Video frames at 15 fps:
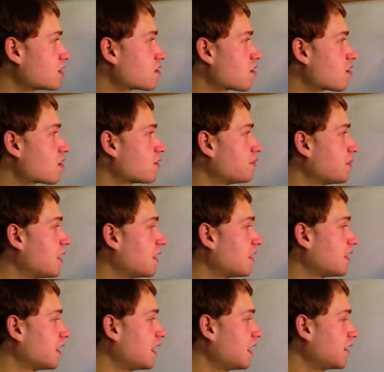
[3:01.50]
turn
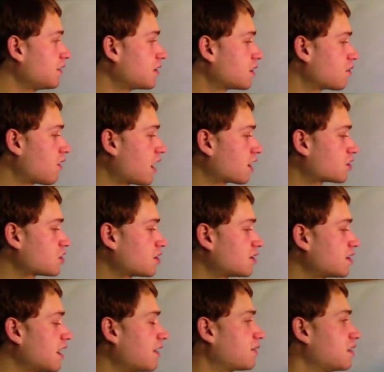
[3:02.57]
in the direction
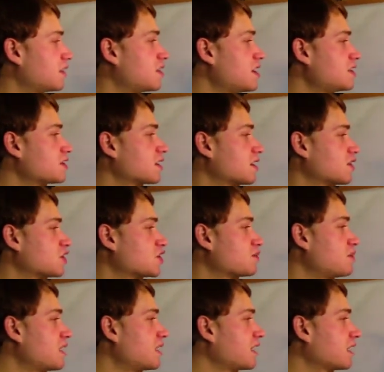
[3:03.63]
that the disc is
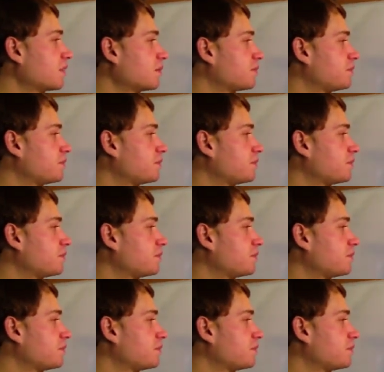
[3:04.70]
spinning,